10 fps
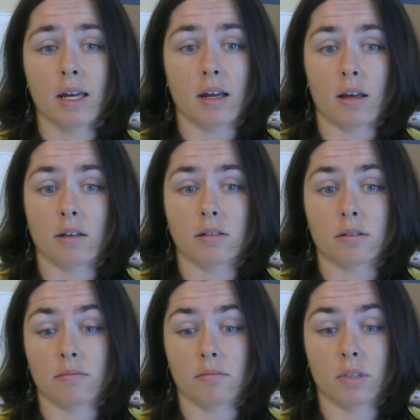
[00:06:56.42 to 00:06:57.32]

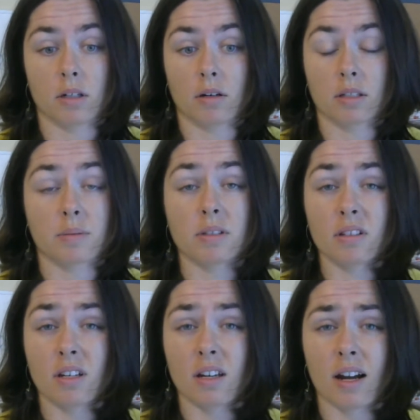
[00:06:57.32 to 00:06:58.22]
And,
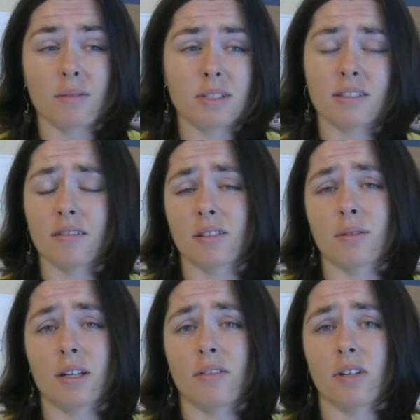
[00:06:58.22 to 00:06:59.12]
especially, I would still
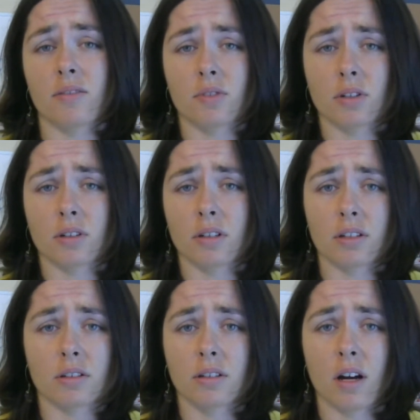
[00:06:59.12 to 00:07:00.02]
do it even if
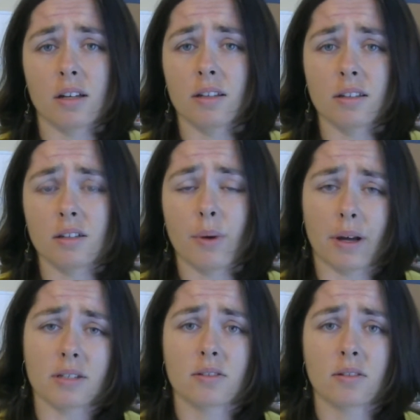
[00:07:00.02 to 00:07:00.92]
you're not in the
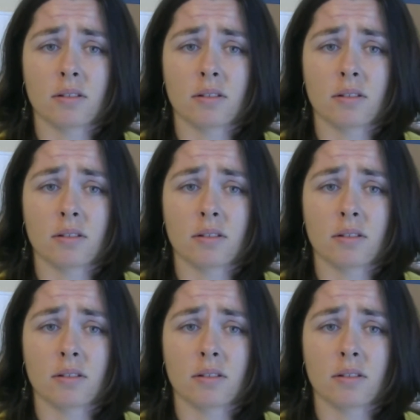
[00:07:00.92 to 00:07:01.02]
U.S.